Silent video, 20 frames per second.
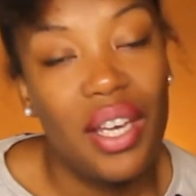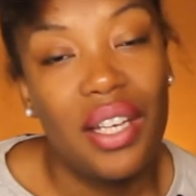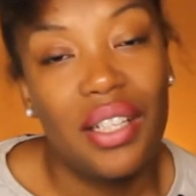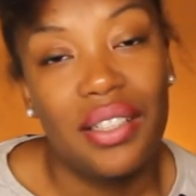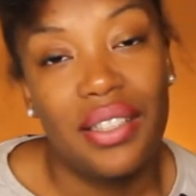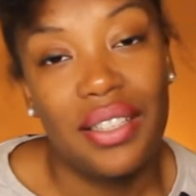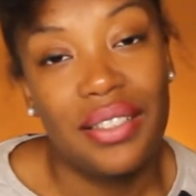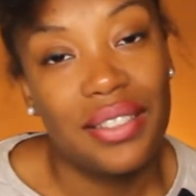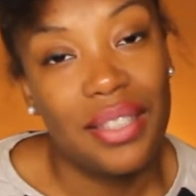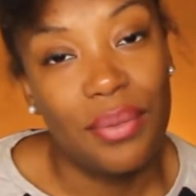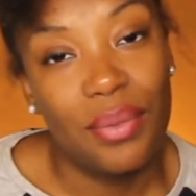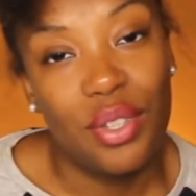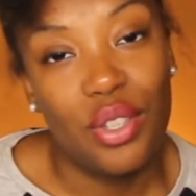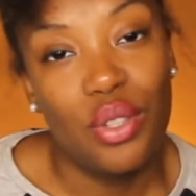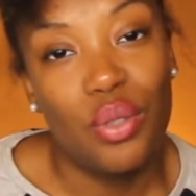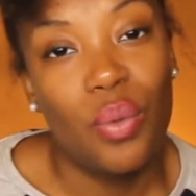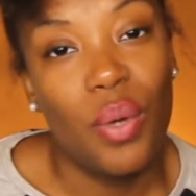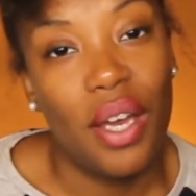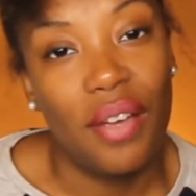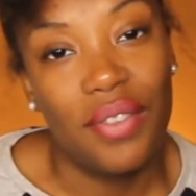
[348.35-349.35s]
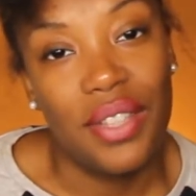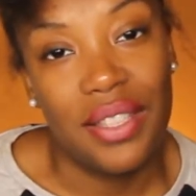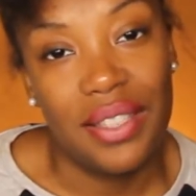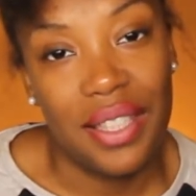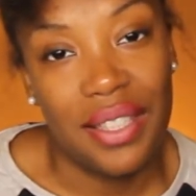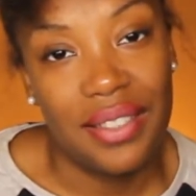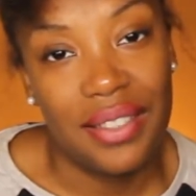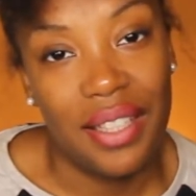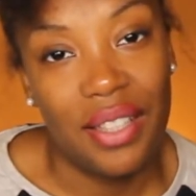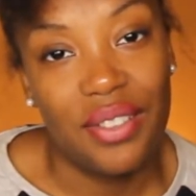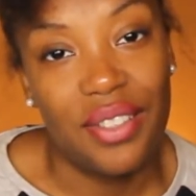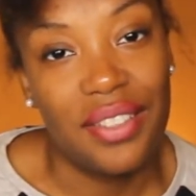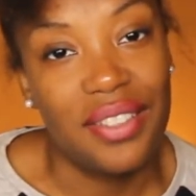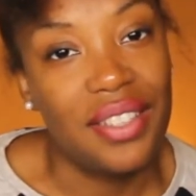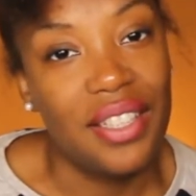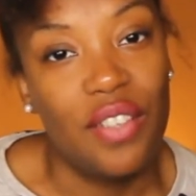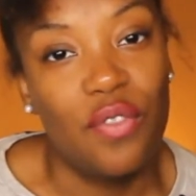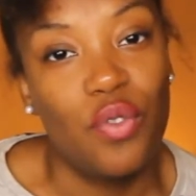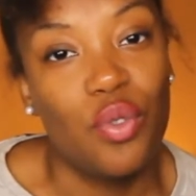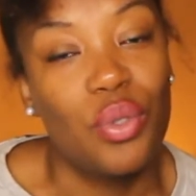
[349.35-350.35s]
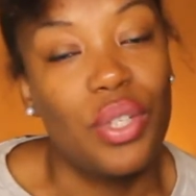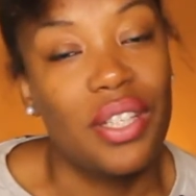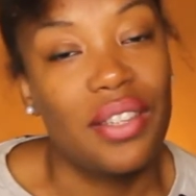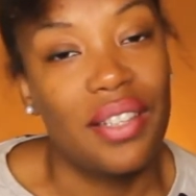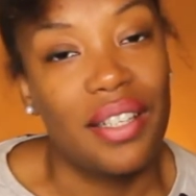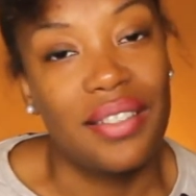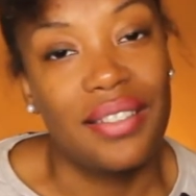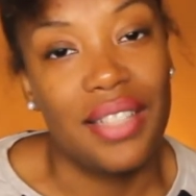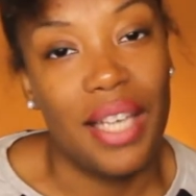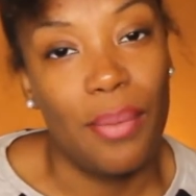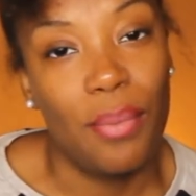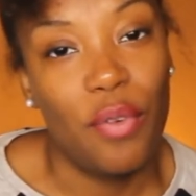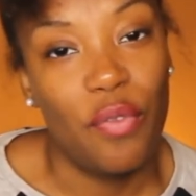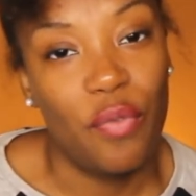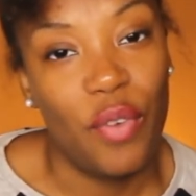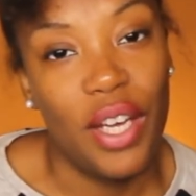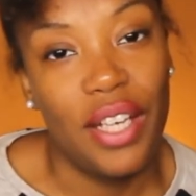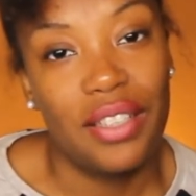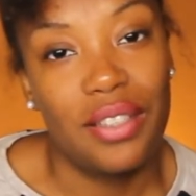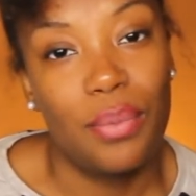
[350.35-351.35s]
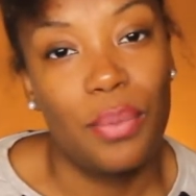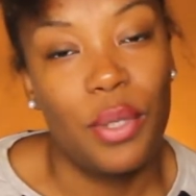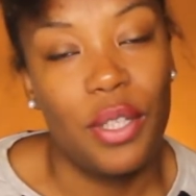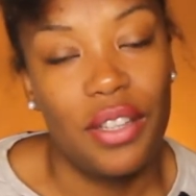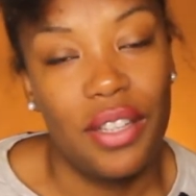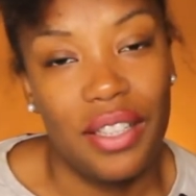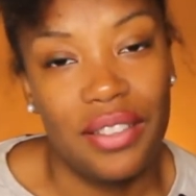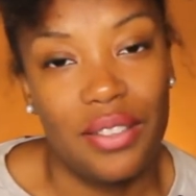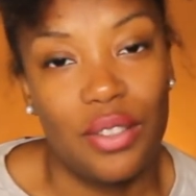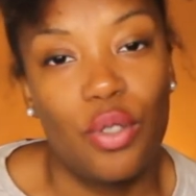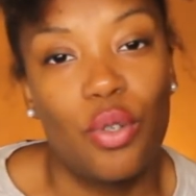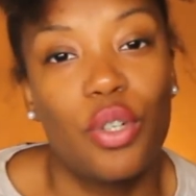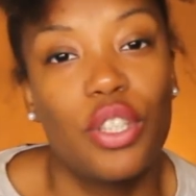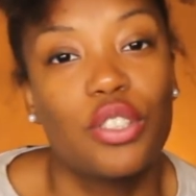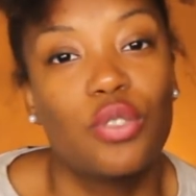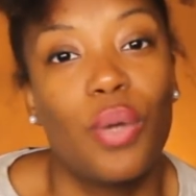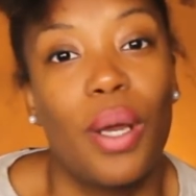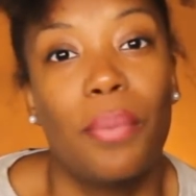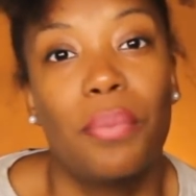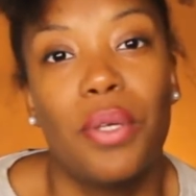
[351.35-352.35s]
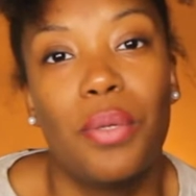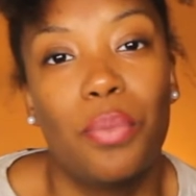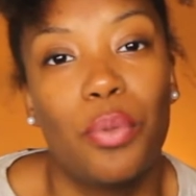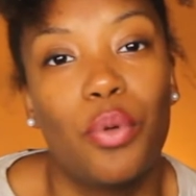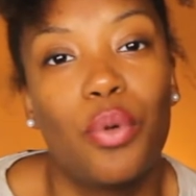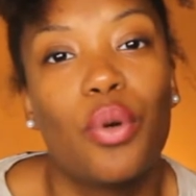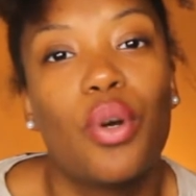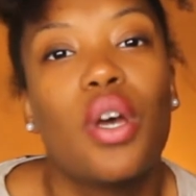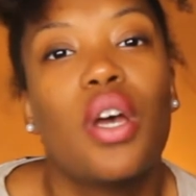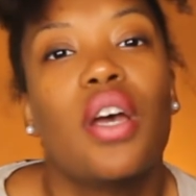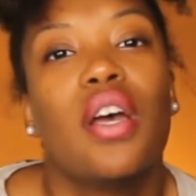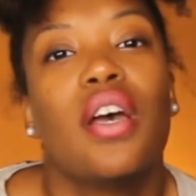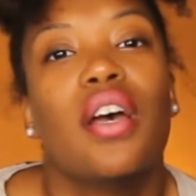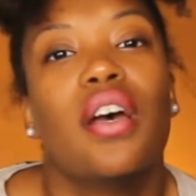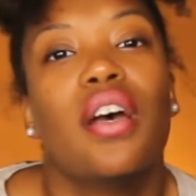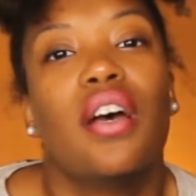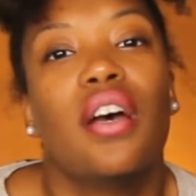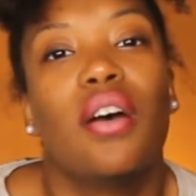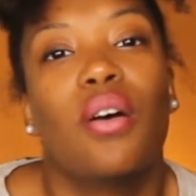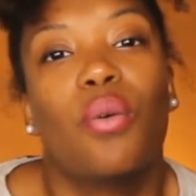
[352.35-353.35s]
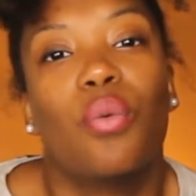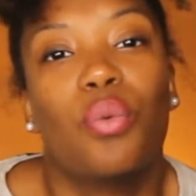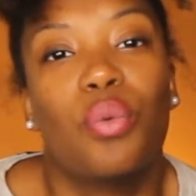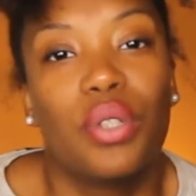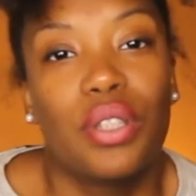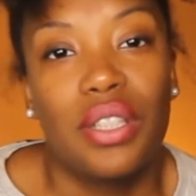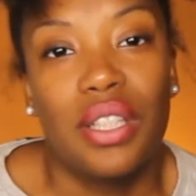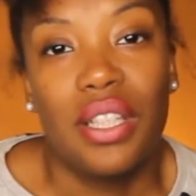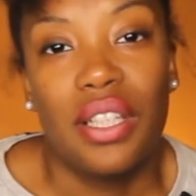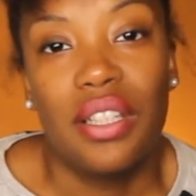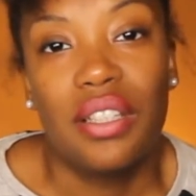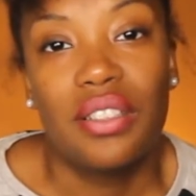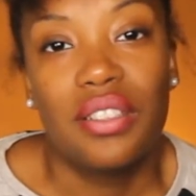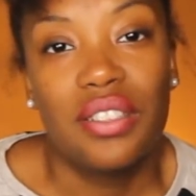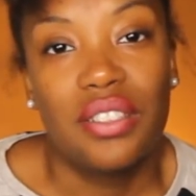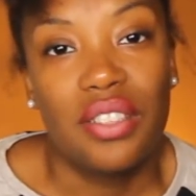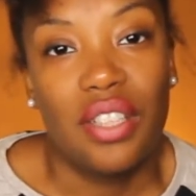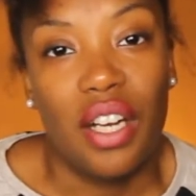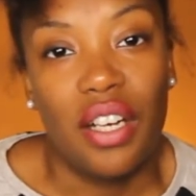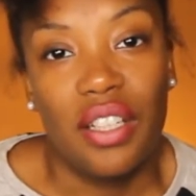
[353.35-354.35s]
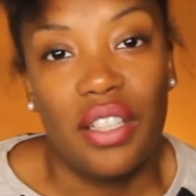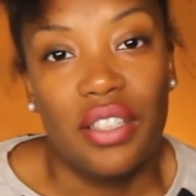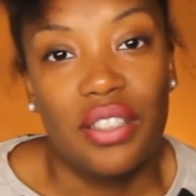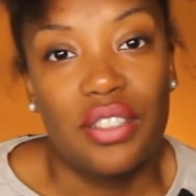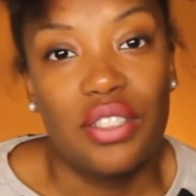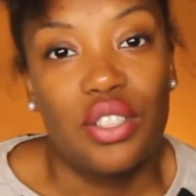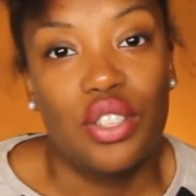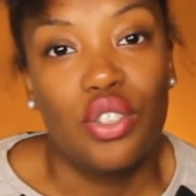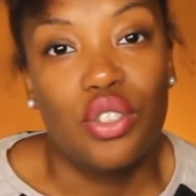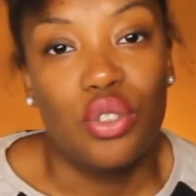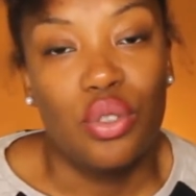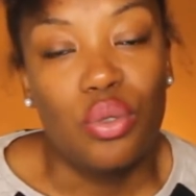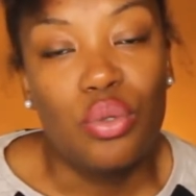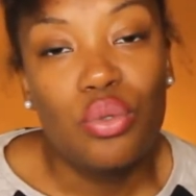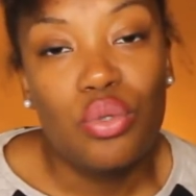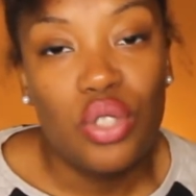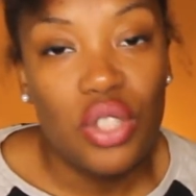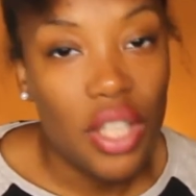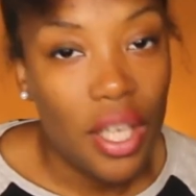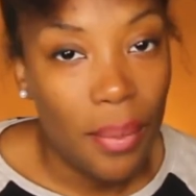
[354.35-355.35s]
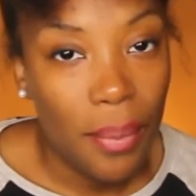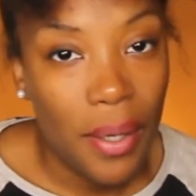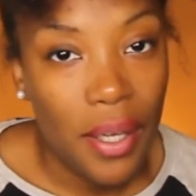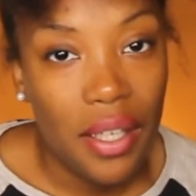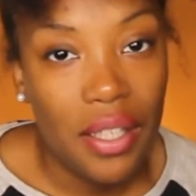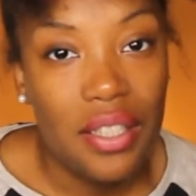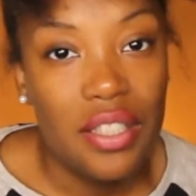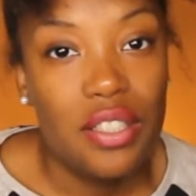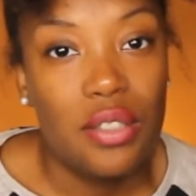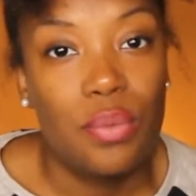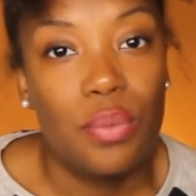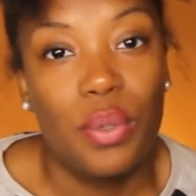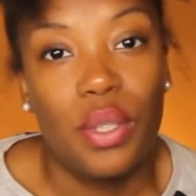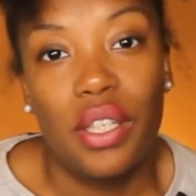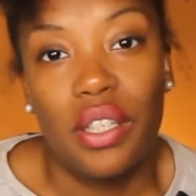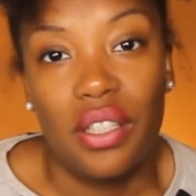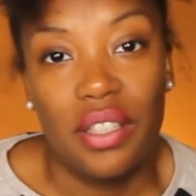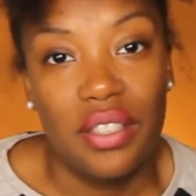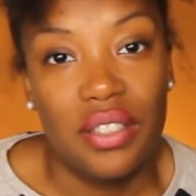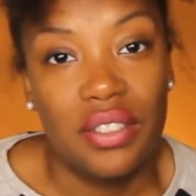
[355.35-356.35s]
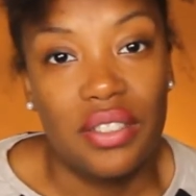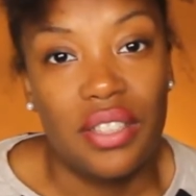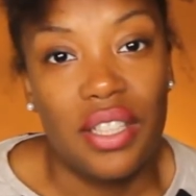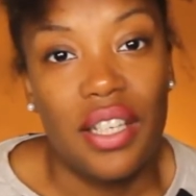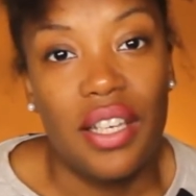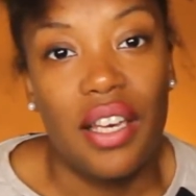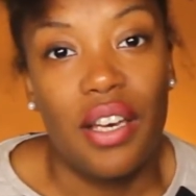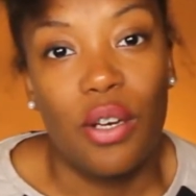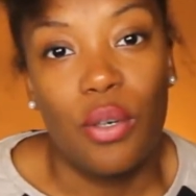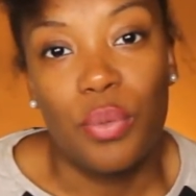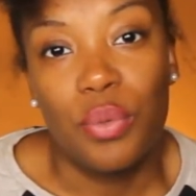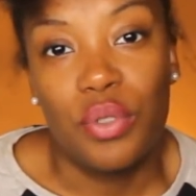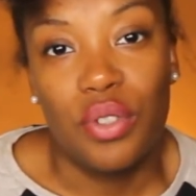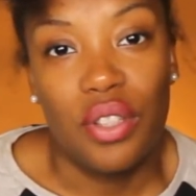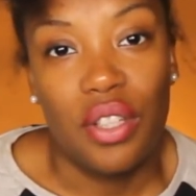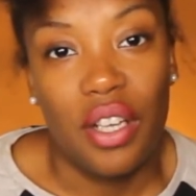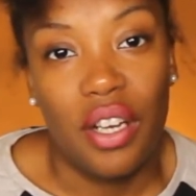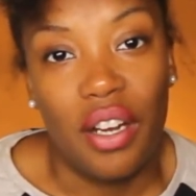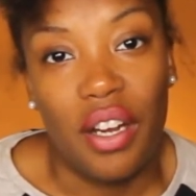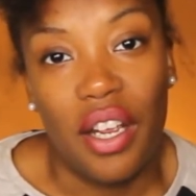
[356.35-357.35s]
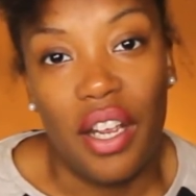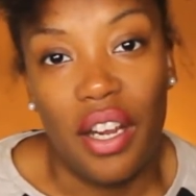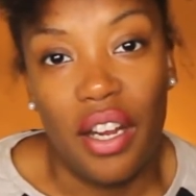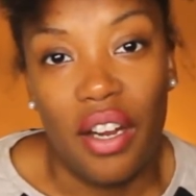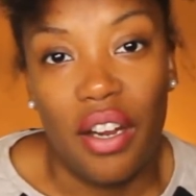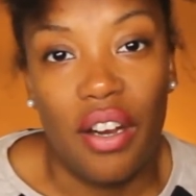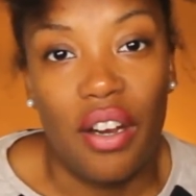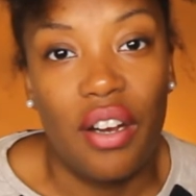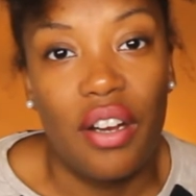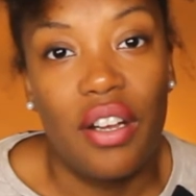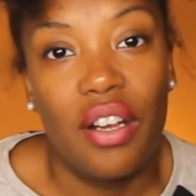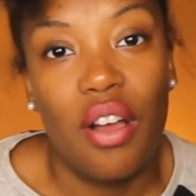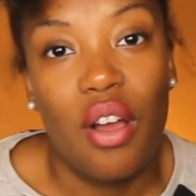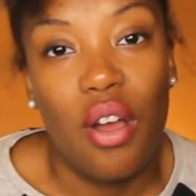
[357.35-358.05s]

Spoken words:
that's something you would have to test out to see if you get that same effect. But that's of course why people really started to use Chebe, is because it helps their hair